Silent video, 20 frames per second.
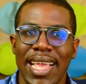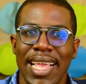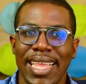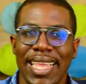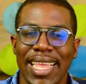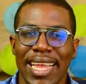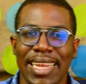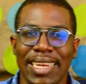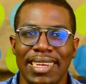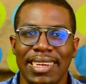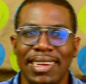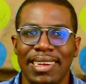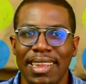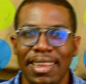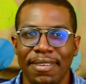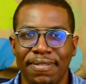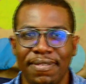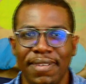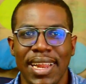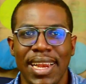can
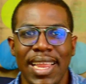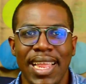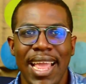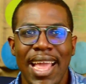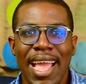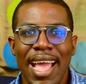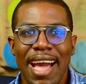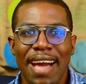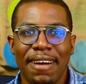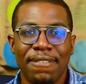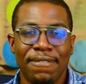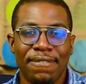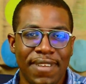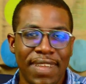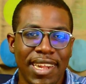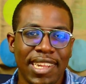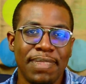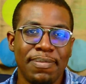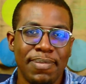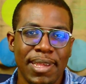definitely affect